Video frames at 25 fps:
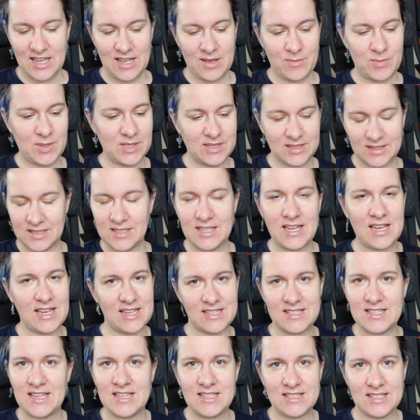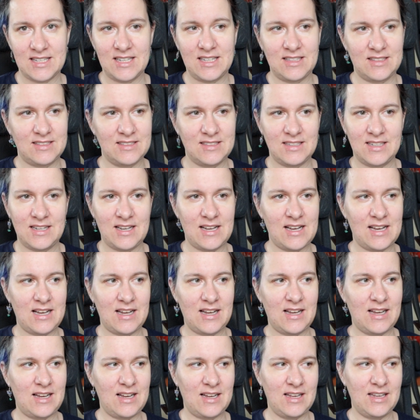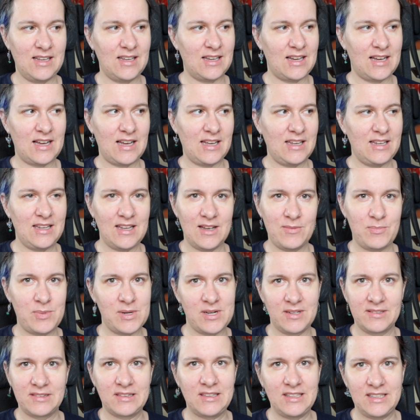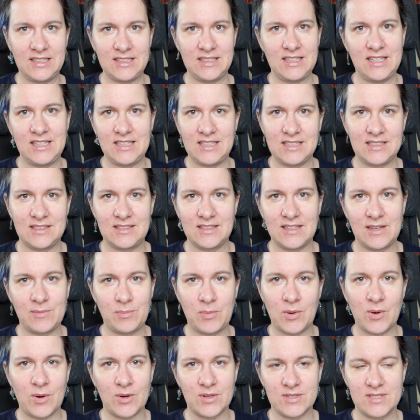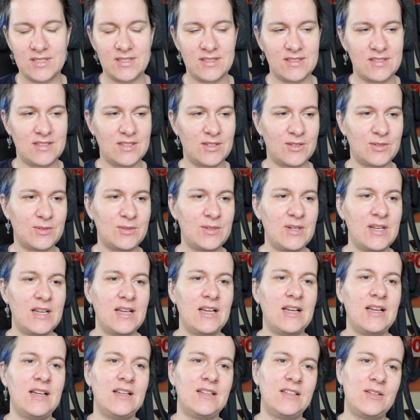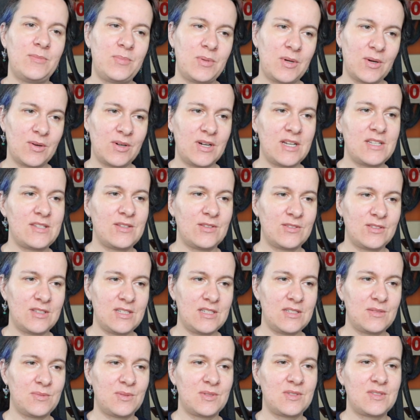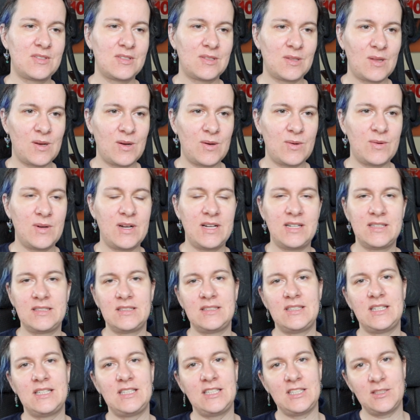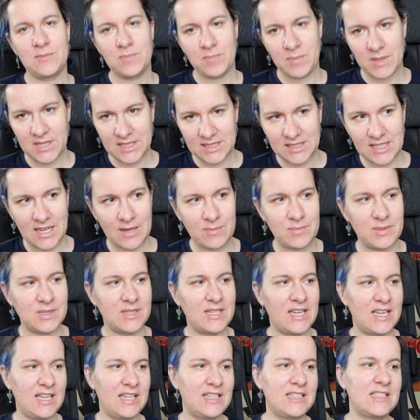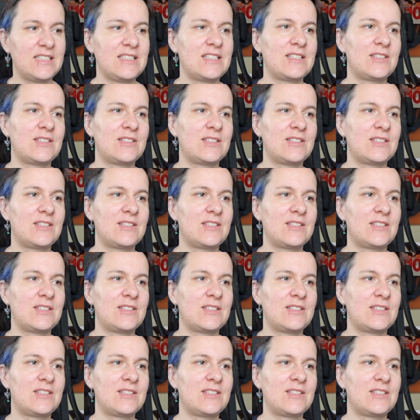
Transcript: But as I said, I apparently needed a pause. So the progress on this was slow, and then it picked up again.